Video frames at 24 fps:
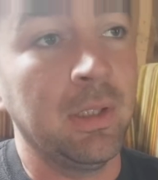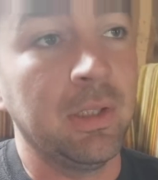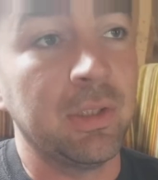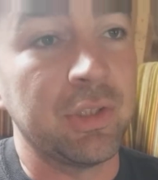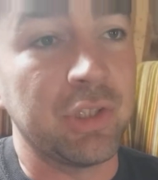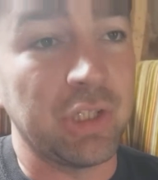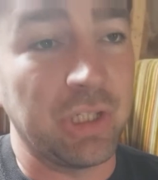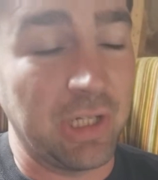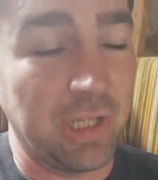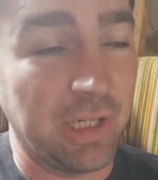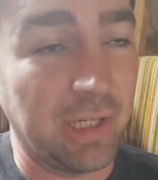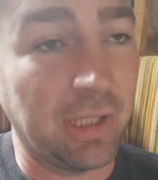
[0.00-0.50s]

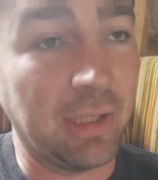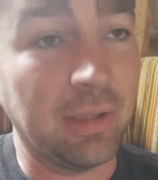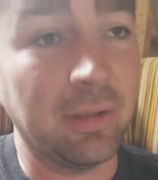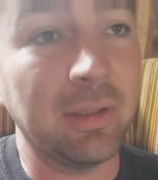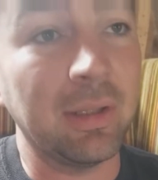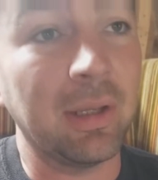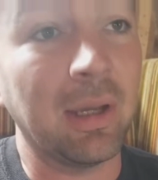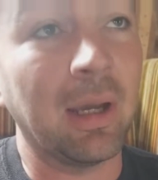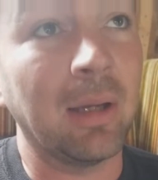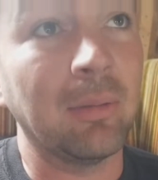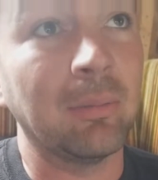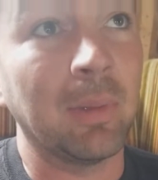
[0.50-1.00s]

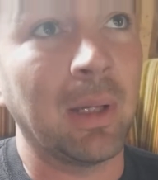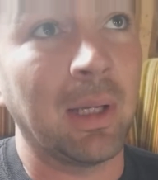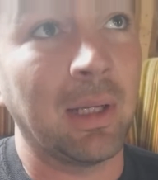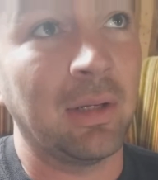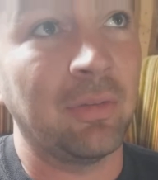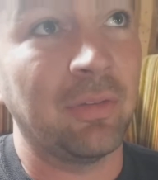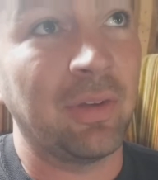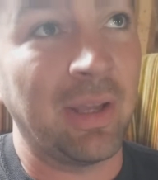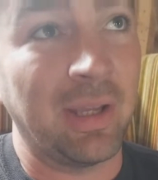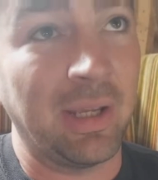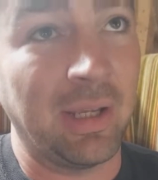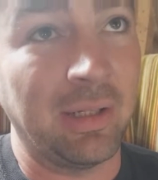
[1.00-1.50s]
genetically, I might
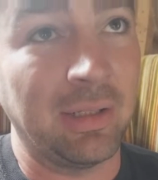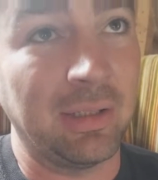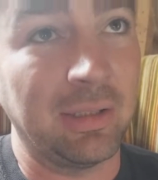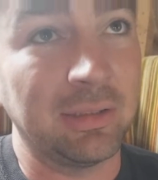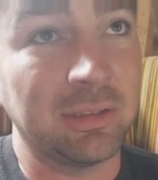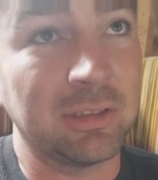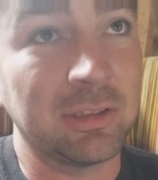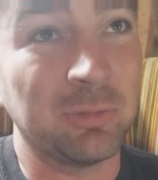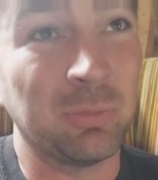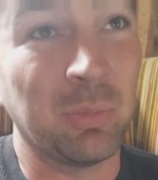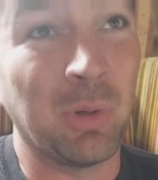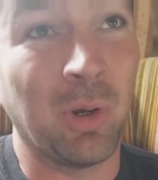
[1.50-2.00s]
have had a
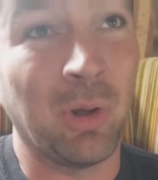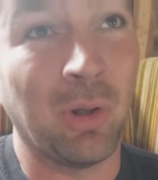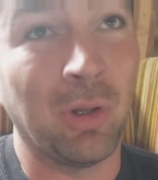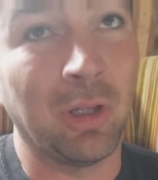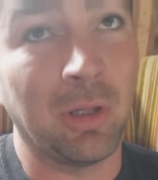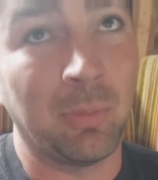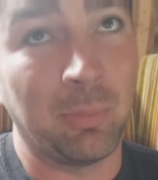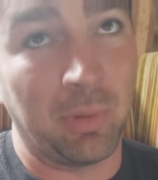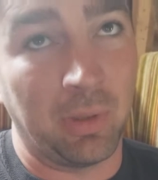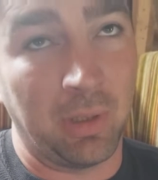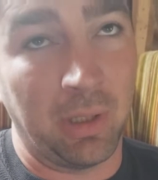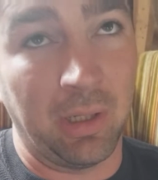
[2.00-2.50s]
small
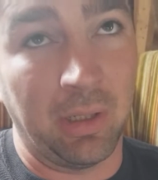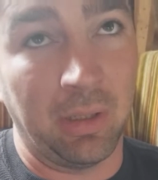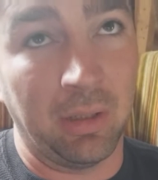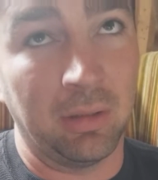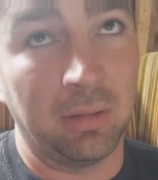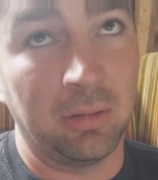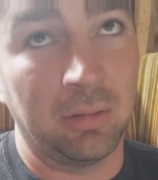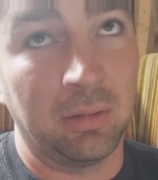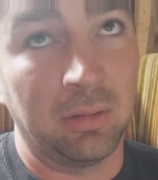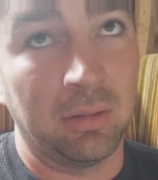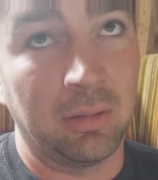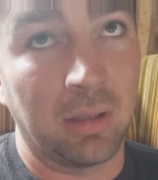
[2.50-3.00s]
upper
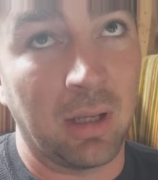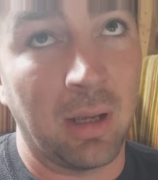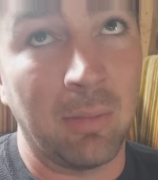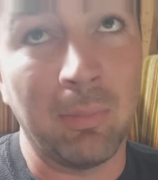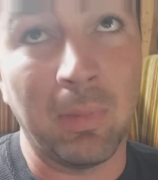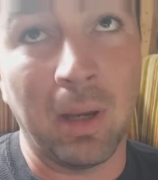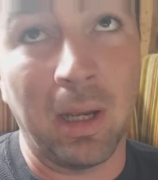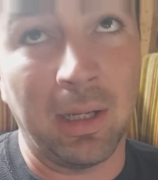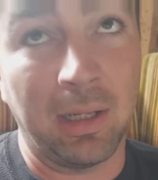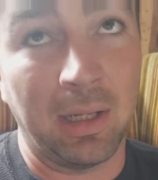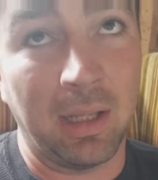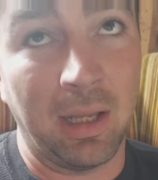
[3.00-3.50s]
hand. I
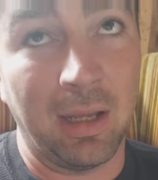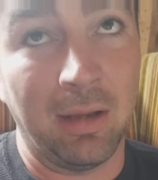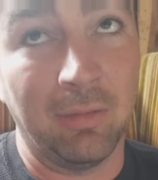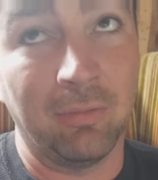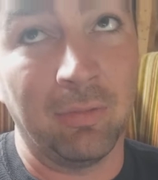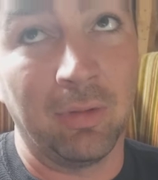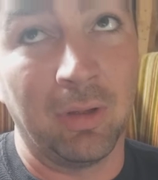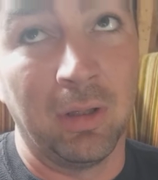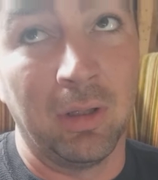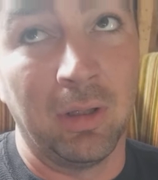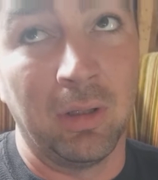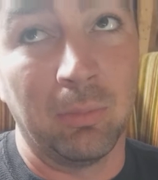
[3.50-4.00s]
might have,
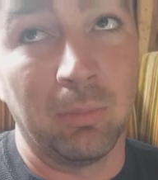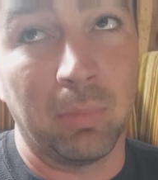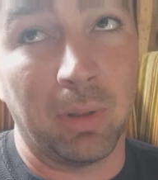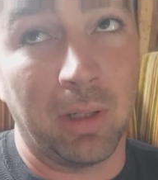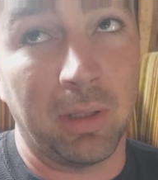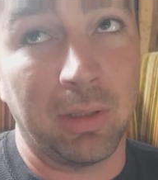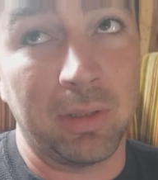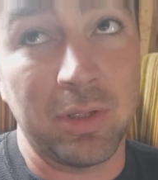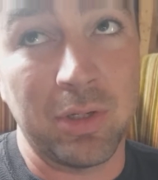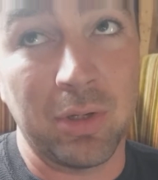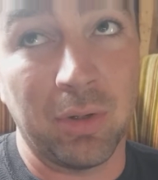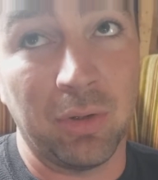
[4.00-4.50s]
but I
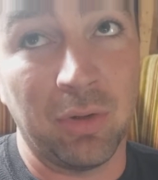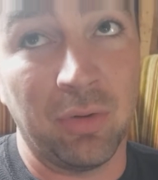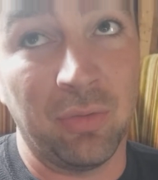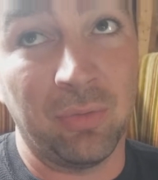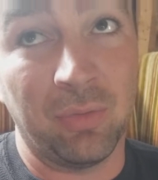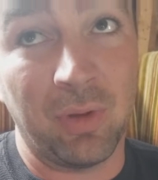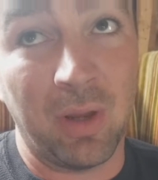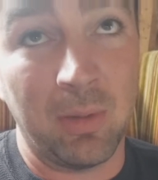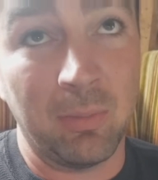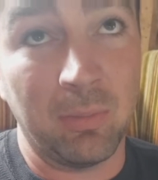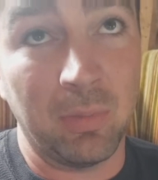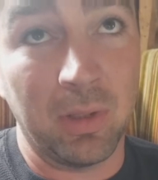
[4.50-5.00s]
can show you
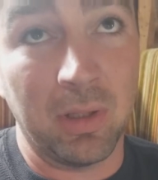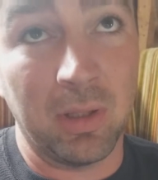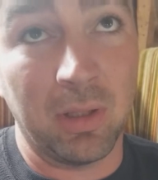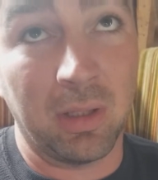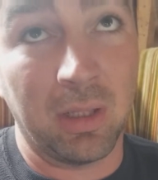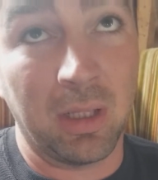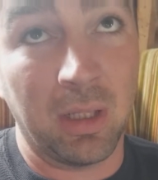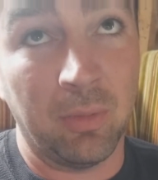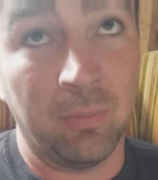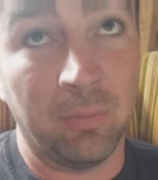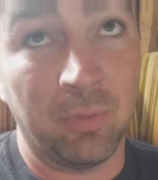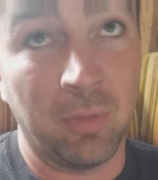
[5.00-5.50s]
family that
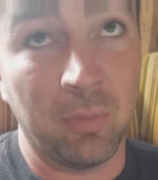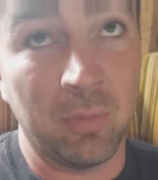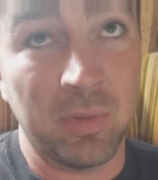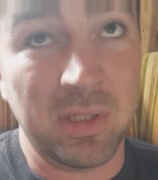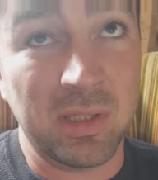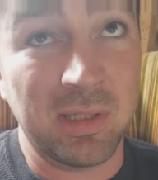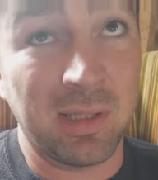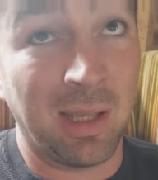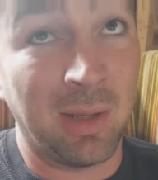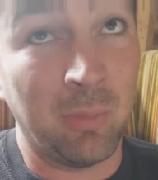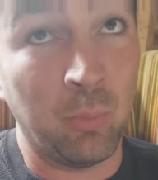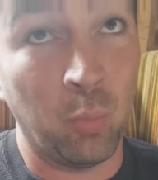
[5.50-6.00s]
came from the
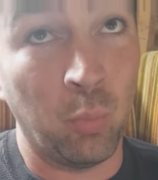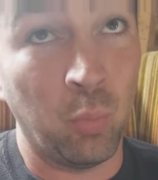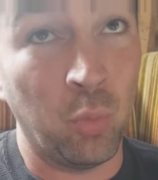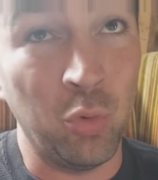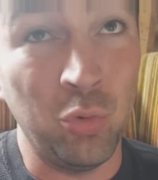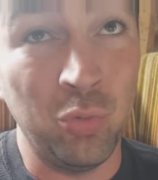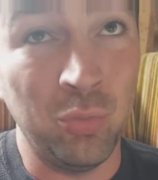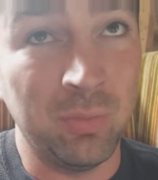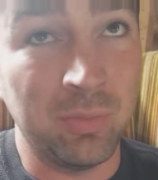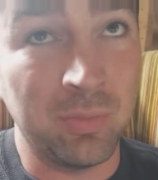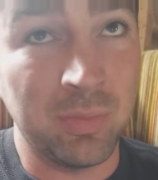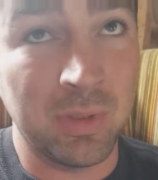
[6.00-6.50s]
same
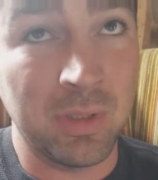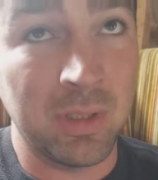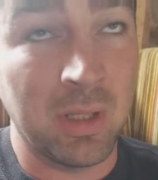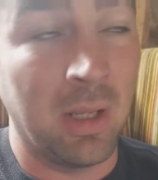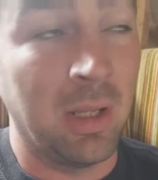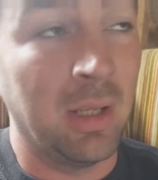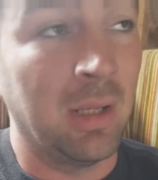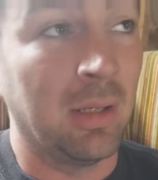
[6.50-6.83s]
wombs.